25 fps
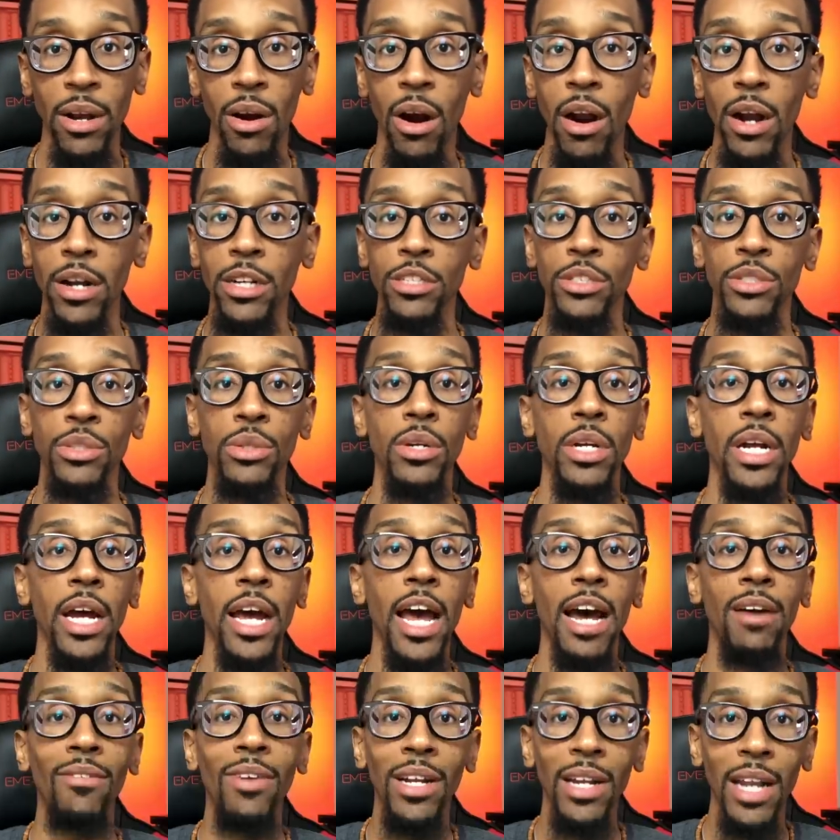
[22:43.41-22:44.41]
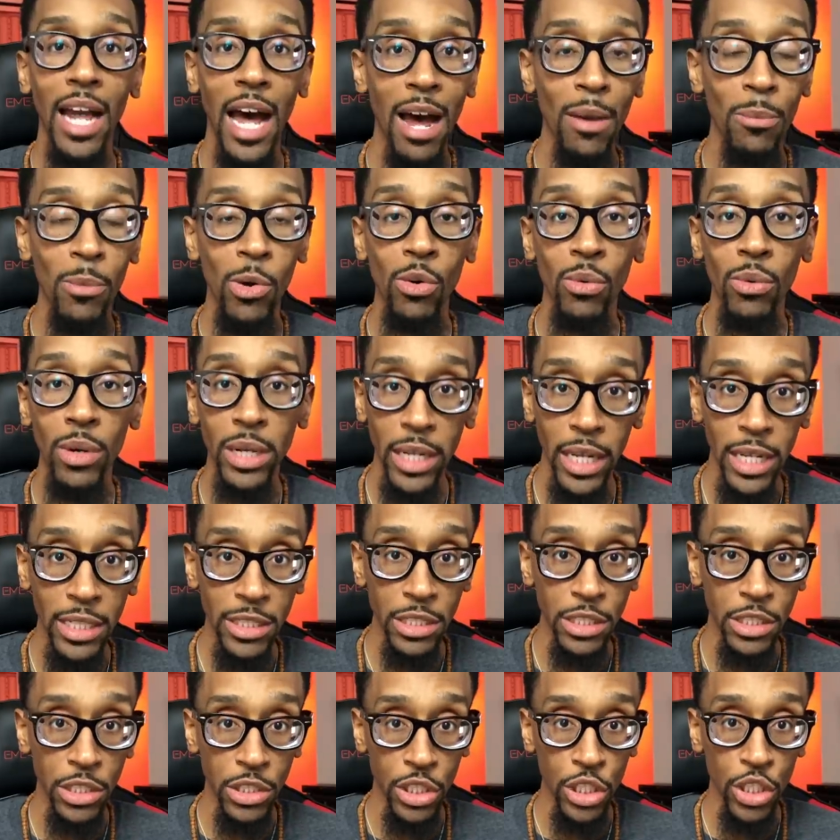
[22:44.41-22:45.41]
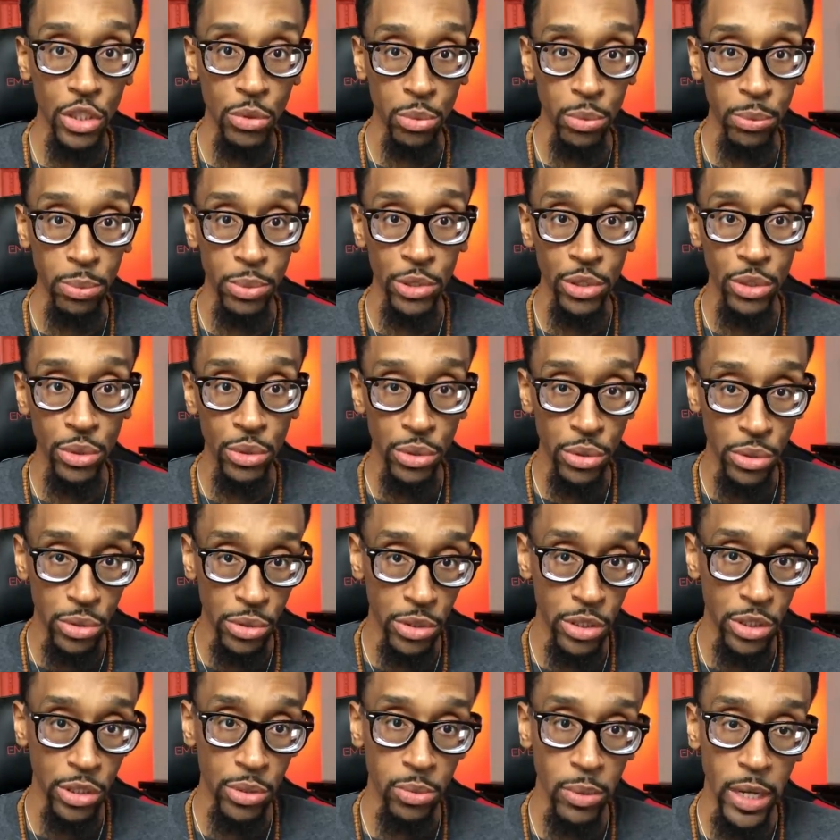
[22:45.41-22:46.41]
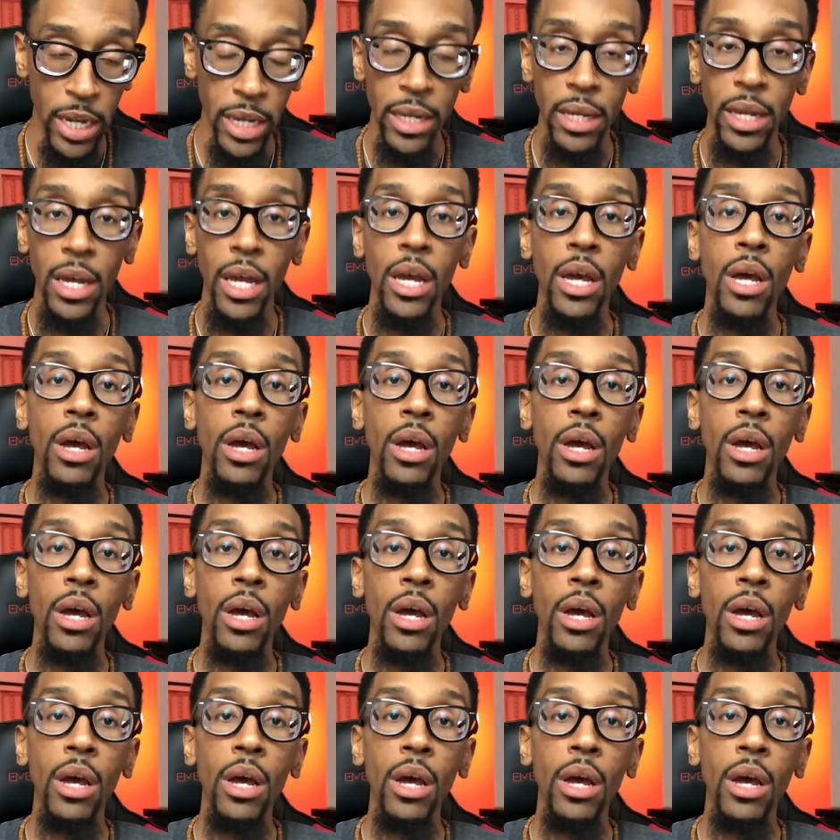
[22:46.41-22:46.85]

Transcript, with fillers: Artists, you're gonna have a lot more relationships with producers this way,